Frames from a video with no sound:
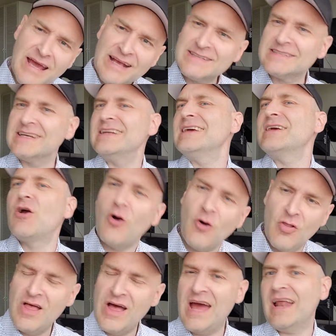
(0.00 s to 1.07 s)
would actually
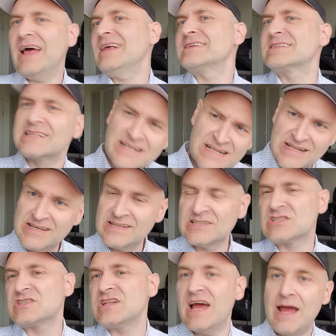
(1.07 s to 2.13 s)
call that a clear
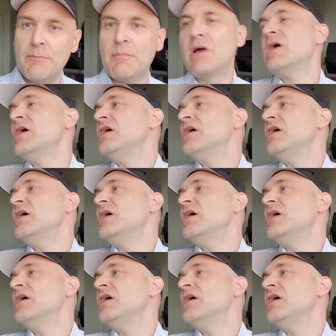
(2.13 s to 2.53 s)
slam.